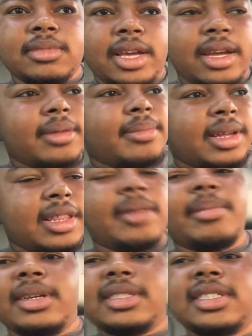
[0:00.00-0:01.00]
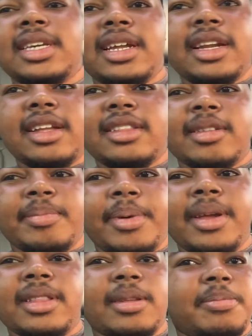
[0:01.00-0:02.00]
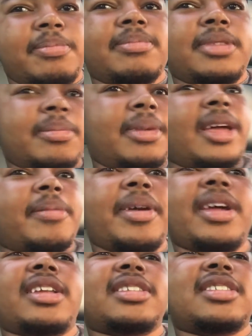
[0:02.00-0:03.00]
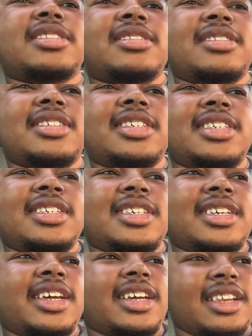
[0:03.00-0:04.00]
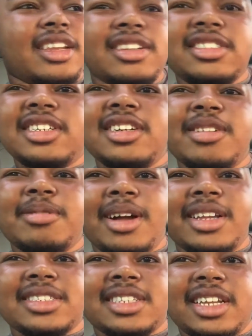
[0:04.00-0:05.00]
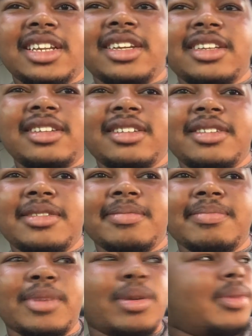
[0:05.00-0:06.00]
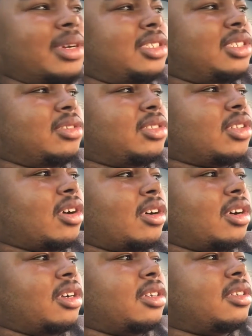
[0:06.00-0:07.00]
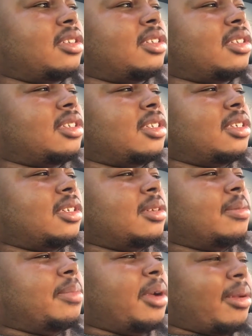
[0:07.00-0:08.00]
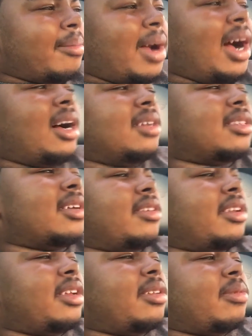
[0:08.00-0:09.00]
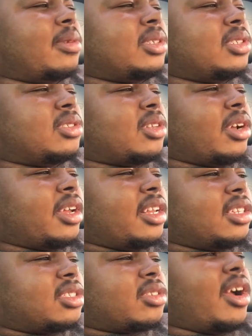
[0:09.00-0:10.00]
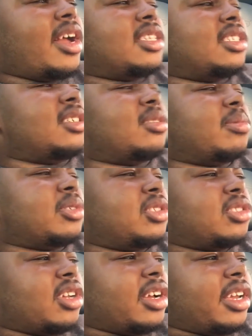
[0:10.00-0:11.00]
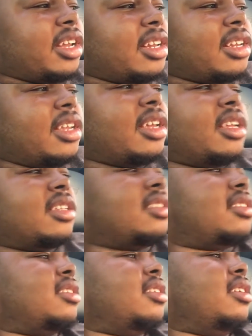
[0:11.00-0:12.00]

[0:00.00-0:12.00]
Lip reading: yeah, by that being said, the black paint it looks good while it's clean, but once you start putting miles on it, once you start getting scratches, once you start getting dents,